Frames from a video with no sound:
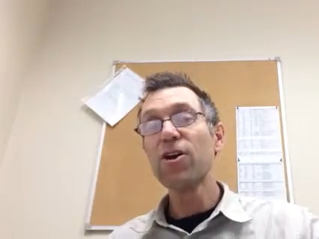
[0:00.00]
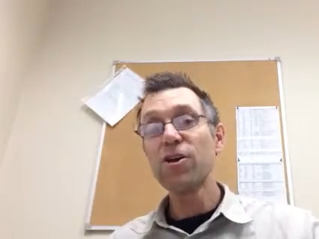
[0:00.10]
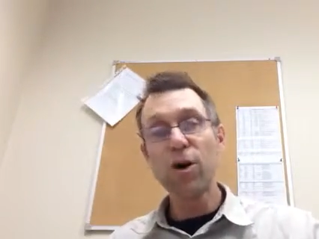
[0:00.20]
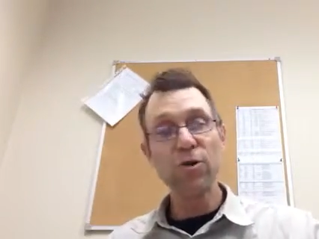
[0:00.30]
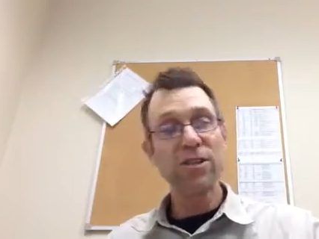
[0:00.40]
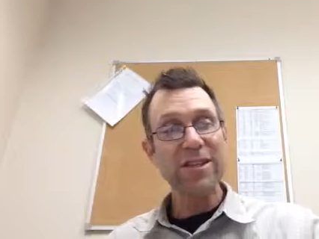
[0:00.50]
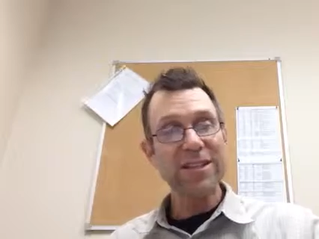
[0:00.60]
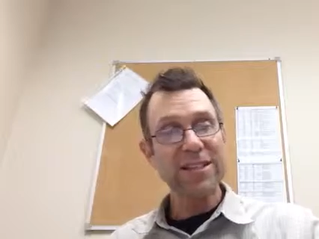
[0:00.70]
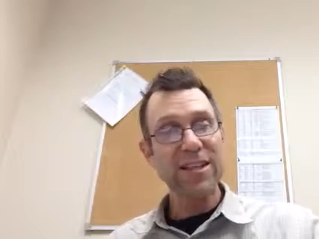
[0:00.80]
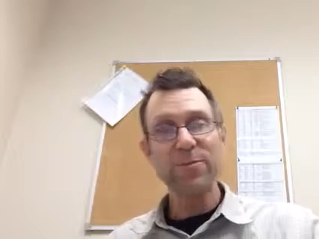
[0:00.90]
Go to the
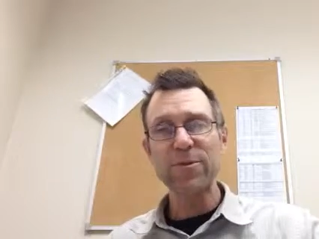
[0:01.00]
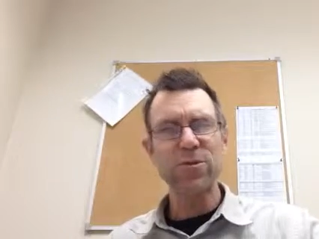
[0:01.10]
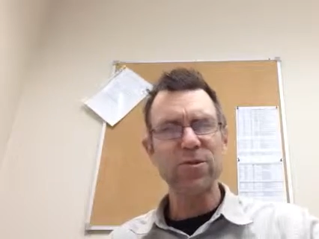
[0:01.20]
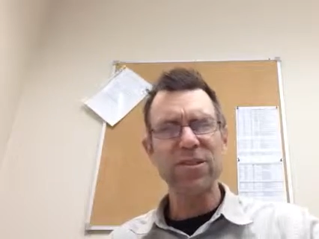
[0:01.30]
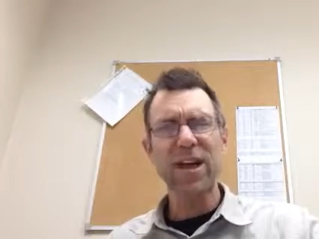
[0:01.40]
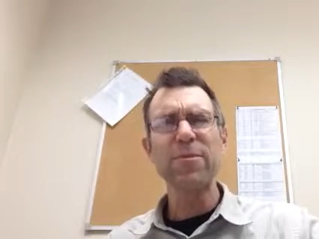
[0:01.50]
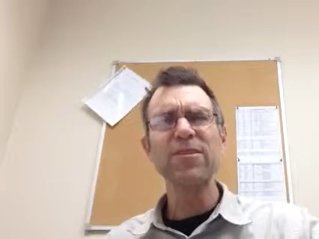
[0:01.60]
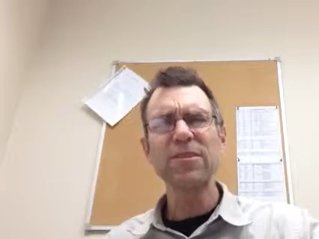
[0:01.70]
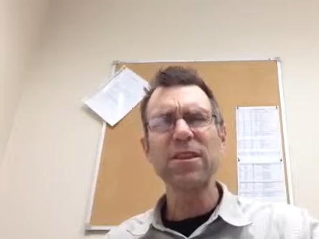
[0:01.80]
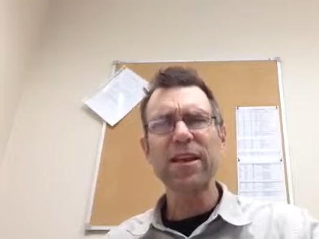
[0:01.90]
assessments or
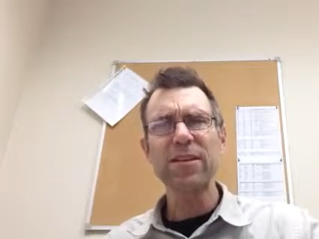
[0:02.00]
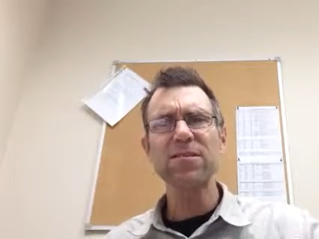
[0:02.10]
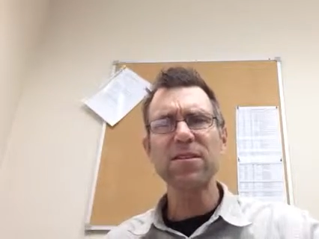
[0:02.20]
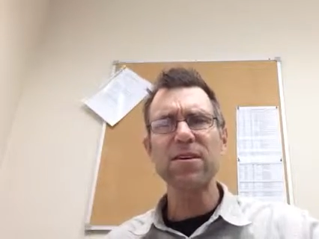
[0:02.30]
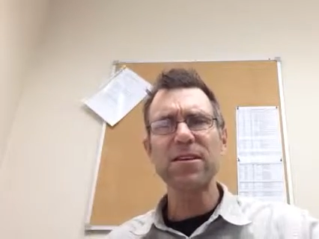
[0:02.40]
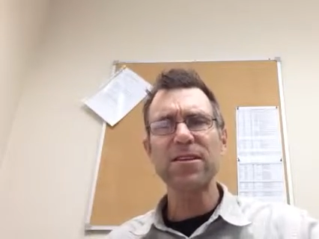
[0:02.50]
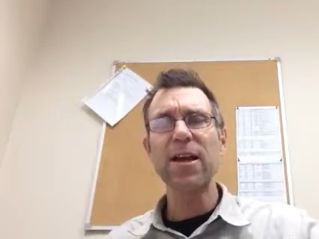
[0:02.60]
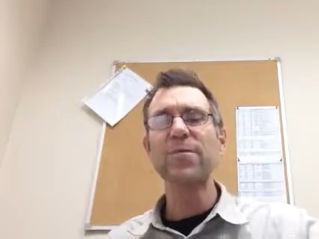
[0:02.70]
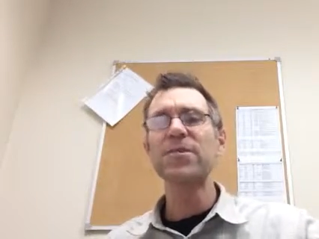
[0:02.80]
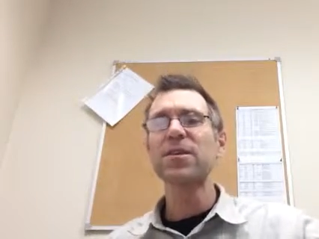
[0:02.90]
assignments link, the
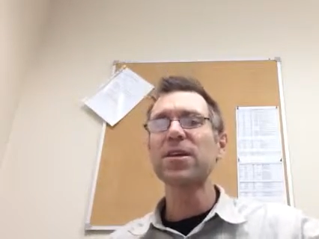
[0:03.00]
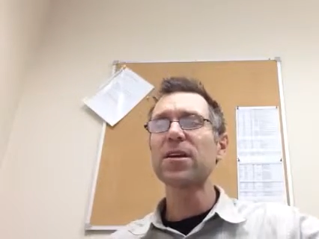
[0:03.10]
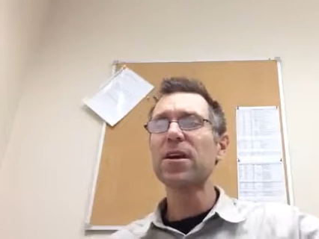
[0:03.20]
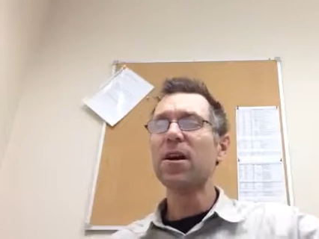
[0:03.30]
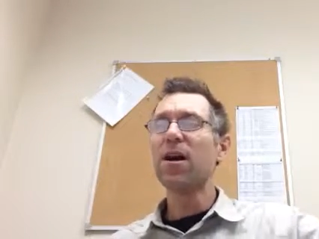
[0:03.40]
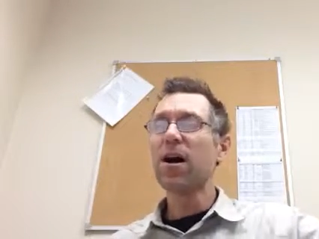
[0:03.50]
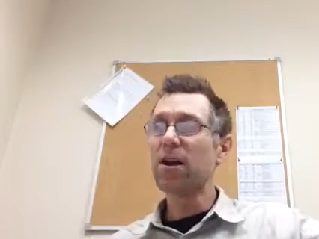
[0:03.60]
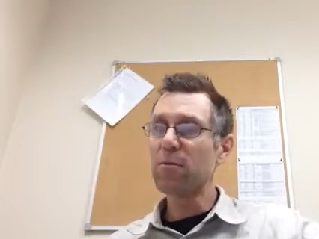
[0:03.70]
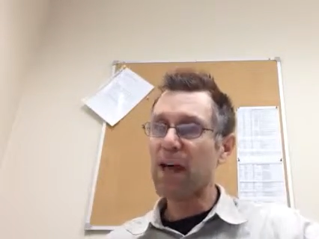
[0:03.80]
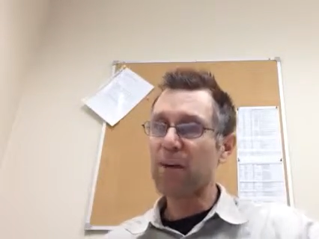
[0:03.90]
assignments link
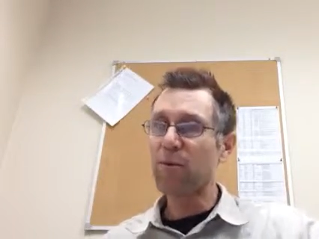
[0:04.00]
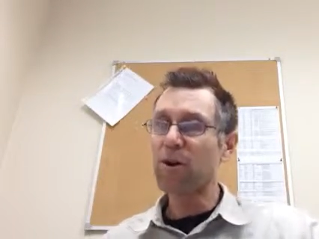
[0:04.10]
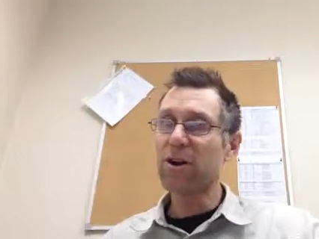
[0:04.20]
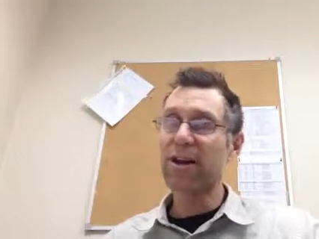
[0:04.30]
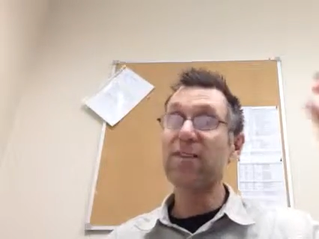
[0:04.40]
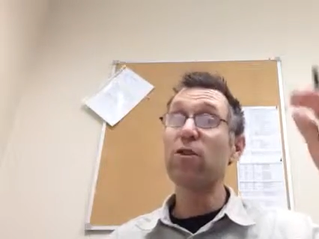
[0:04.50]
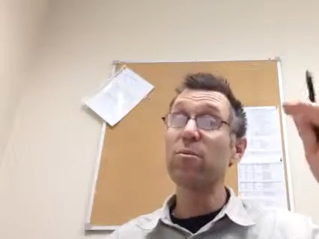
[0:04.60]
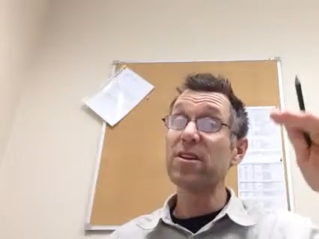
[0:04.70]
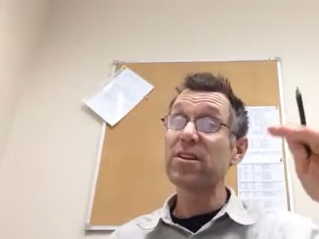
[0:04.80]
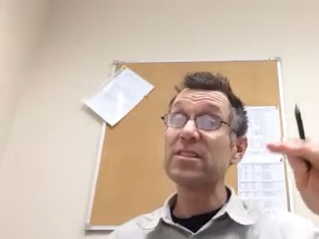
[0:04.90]
on Blackboard, and there will
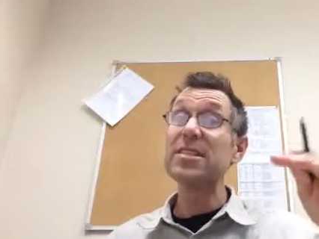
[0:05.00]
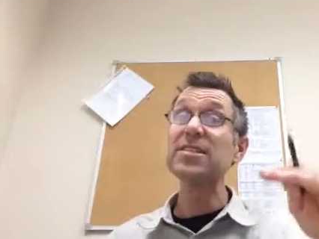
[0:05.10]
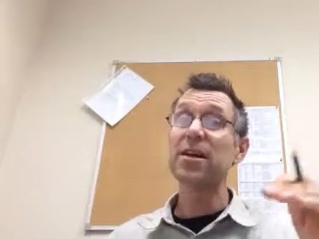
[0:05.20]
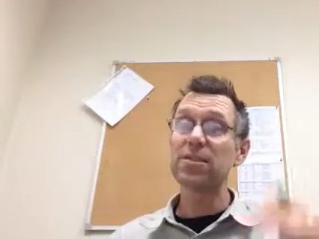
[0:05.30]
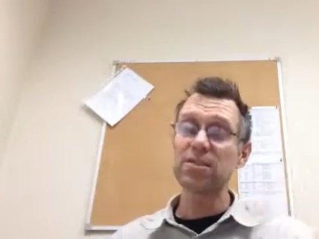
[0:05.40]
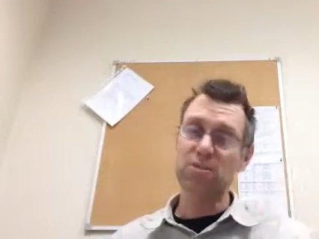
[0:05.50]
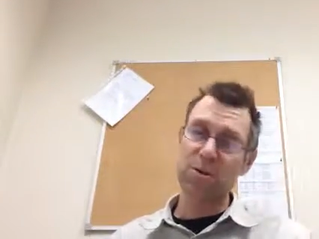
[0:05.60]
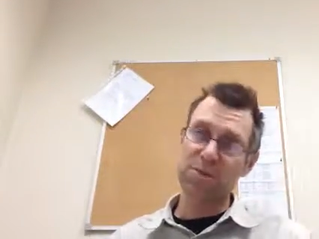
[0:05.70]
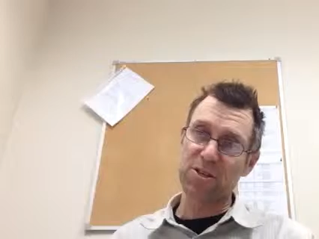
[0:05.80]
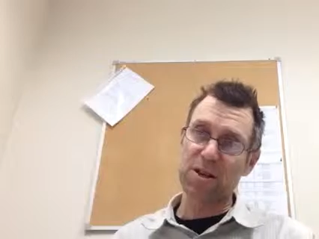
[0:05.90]
be a detailed
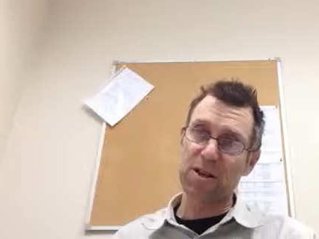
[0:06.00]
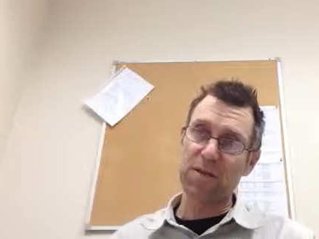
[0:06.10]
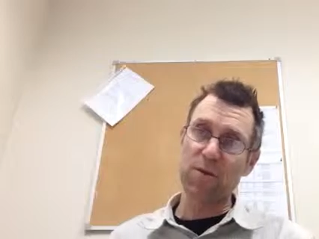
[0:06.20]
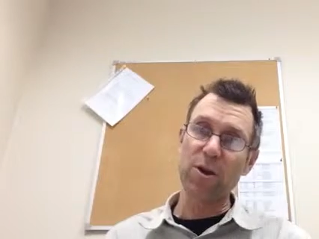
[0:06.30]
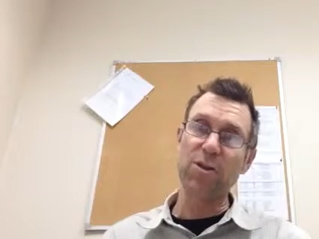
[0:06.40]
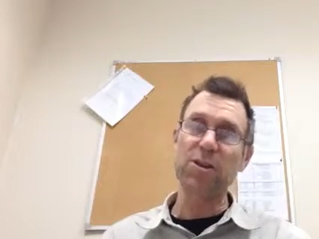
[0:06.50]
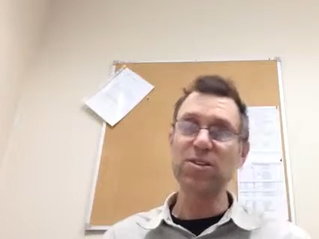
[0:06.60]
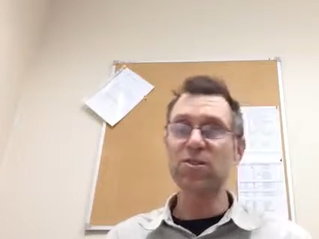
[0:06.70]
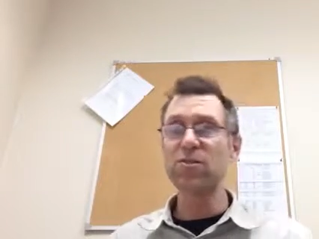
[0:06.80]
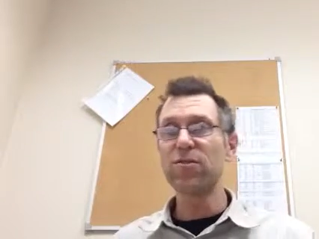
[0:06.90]
description of what you
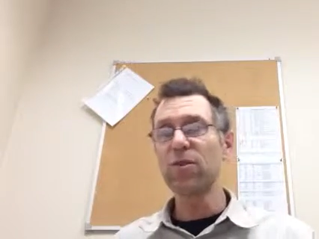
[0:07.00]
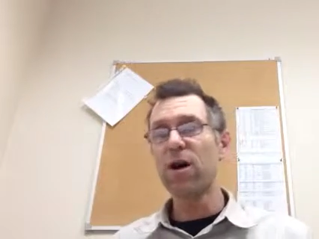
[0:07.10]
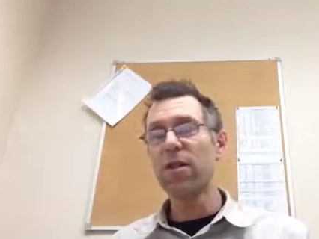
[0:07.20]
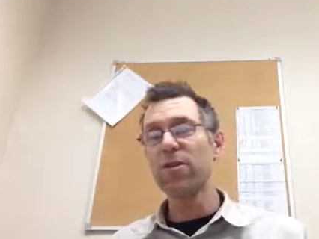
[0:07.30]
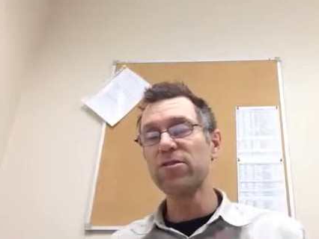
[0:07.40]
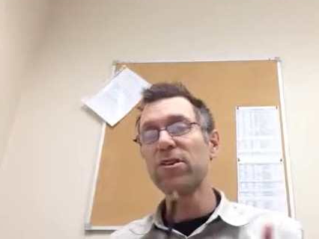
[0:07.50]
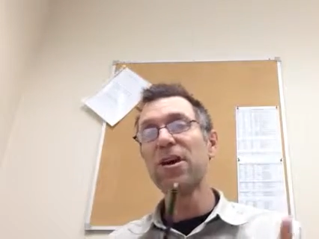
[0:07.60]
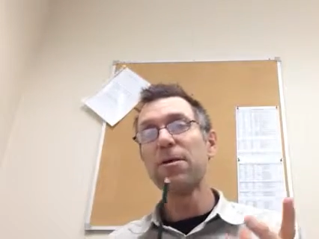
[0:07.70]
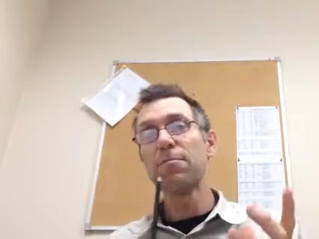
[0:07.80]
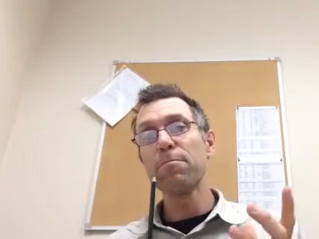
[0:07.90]
need to do for all those.
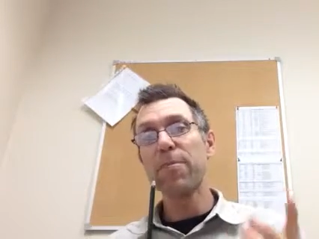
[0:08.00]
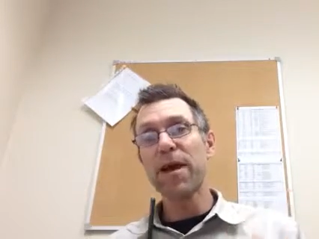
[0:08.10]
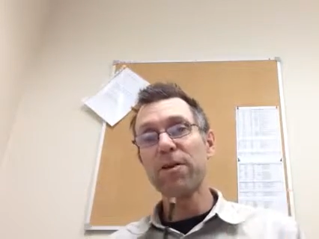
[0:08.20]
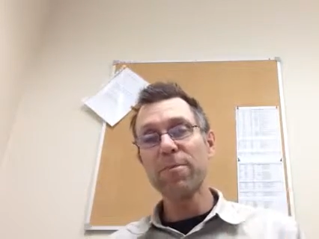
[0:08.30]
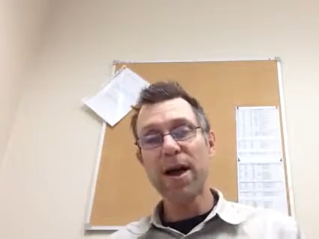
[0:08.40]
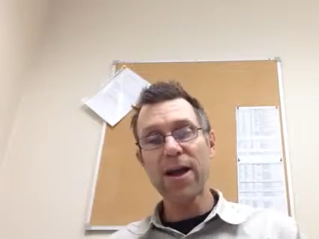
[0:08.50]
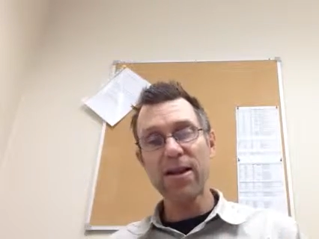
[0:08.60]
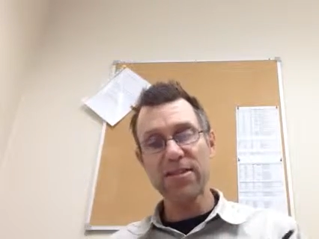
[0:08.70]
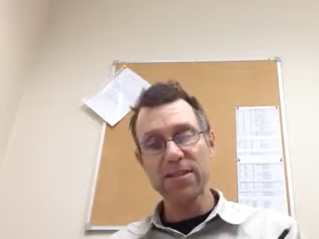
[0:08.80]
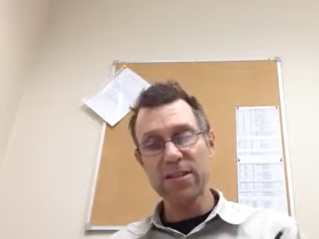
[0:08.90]
Bear in
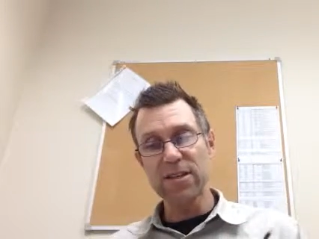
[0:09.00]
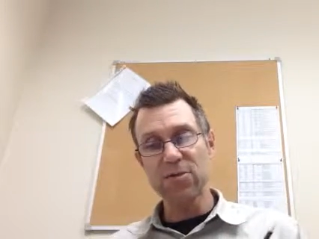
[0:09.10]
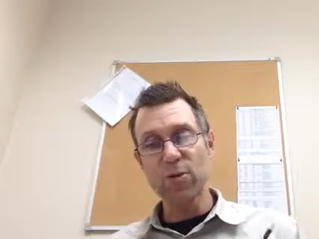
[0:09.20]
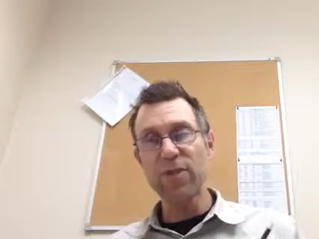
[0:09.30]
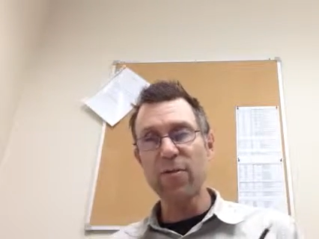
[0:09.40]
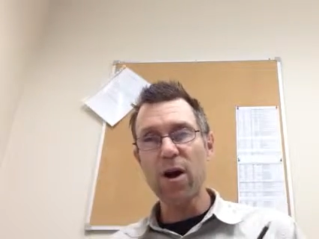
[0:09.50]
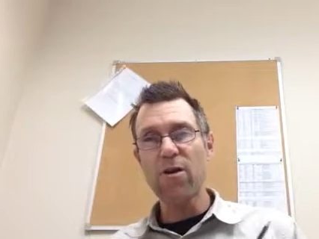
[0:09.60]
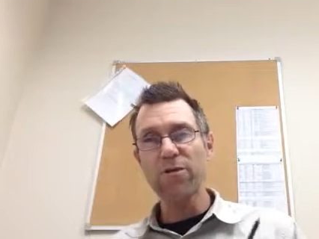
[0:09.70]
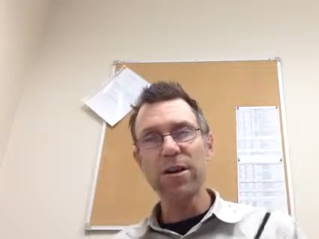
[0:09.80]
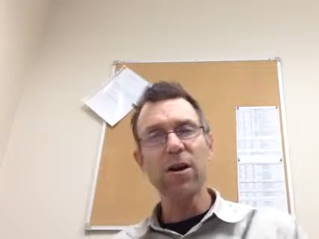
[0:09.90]
mind, it's the
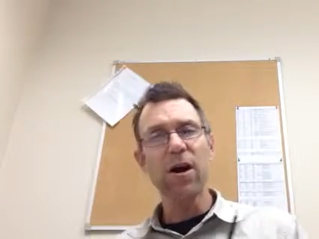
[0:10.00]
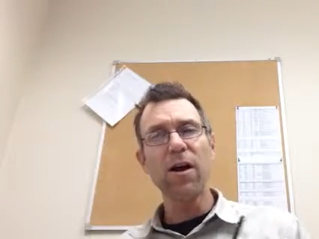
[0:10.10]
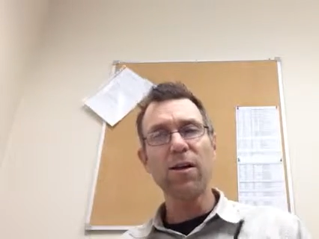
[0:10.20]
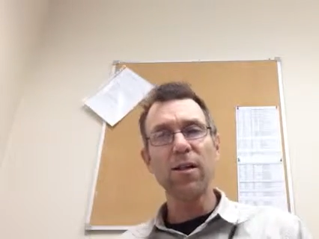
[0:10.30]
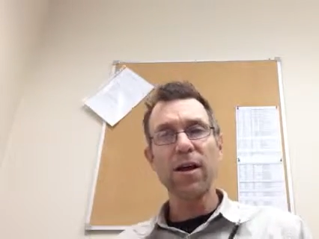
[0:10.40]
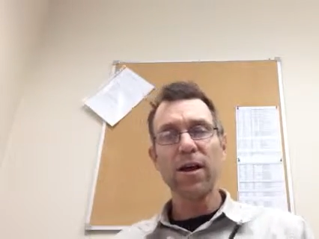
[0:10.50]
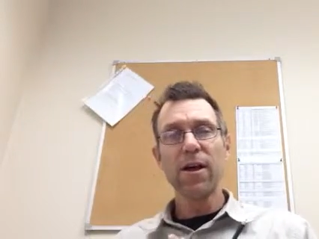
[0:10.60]
24-hour recall